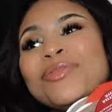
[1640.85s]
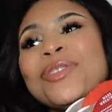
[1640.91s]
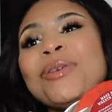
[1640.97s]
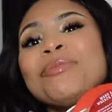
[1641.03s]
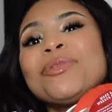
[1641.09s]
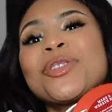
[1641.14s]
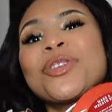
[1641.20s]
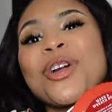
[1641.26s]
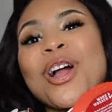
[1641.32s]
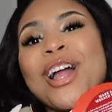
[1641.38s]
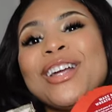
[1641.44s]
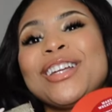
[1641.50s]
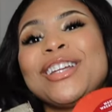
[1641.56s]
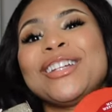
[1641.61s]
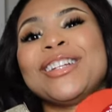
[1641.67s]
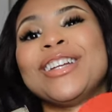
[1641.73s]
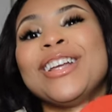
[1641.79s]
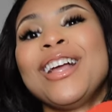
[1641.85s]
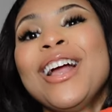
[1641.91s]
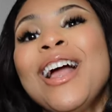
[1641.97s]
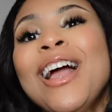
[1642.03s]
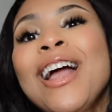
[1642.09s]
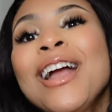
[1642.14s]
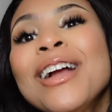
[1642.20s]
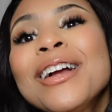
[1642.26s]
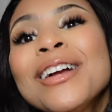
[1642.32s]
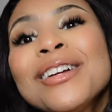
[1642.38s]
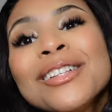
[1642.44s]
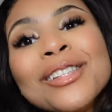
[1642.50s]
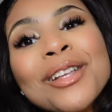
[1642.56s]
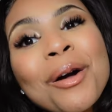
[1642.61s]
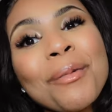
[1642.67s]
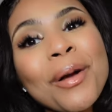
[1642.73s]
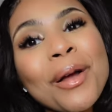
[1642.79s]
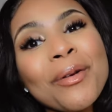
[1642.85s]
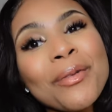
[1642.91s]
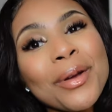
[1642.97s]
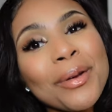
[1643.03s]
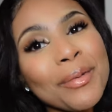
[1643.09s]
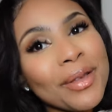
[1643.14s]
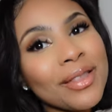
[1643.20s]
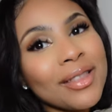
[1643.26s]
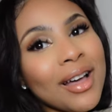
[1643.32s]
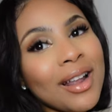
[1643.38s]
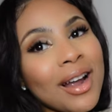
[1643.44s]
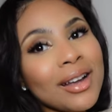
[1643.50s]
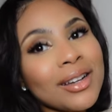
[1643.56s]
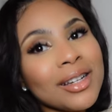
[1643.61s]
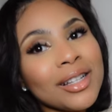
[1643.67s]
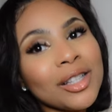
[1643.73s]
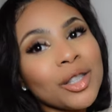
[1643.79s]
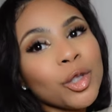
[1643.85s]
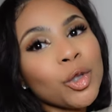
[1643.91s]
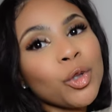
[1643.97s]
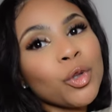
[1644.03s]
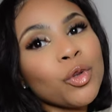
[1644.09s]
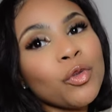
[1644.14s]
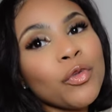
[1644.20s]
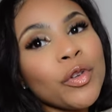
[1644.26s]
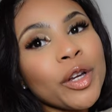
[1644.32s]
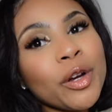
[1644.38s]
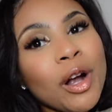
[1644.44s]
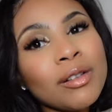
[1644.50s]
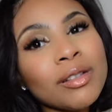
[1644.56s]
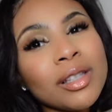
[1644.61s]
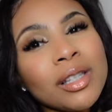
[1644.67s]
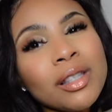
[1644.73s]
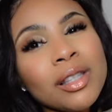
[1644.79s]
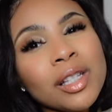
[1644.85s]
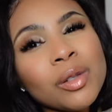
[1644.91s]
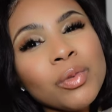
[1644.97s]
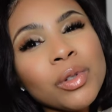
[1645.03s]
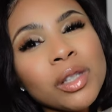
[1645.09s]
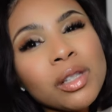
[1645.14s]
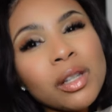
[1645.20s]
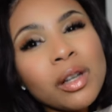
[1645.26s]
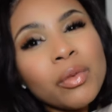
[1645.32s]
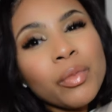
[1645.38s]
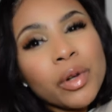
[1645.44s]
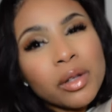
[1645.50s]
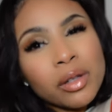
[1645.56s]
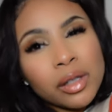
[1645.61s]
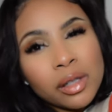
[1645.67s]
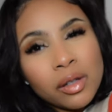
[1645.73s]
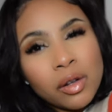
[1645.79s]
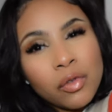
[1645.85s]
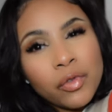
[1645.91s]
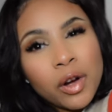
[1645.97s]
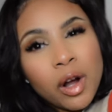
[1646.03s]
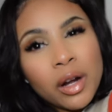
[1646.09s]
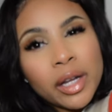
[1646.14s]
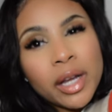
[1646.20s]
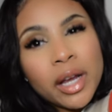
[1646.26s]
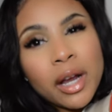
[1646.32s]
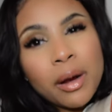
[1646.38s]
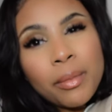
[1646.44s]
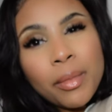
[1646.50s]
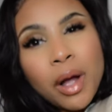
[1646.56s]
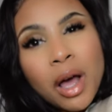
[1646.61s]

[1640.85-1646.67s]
I'm trying. Here's all my ribbon that I need to figure out. See, this one's looking real silver on camera.